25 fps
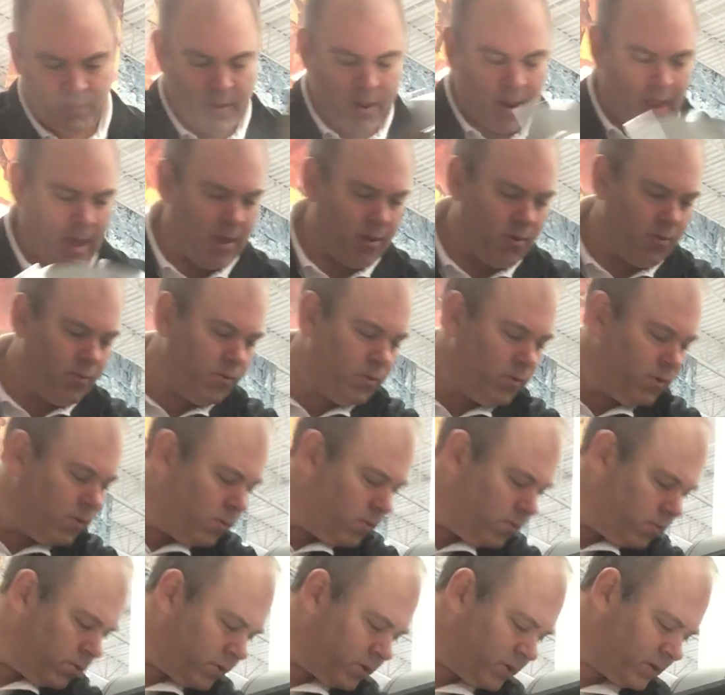Now,
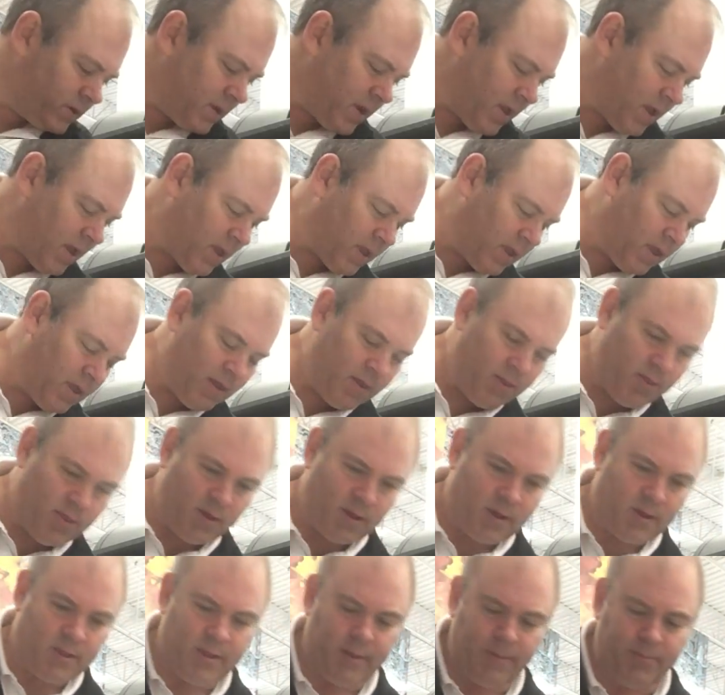let's take
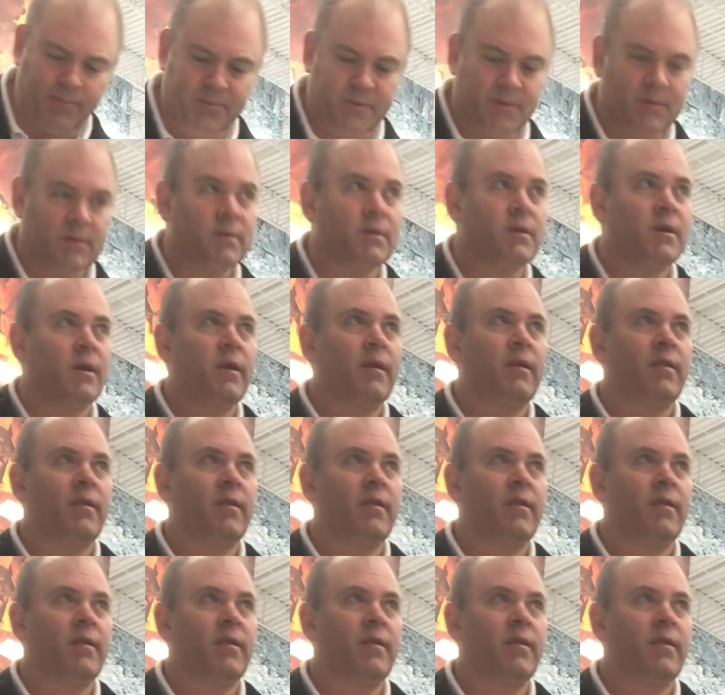the clips.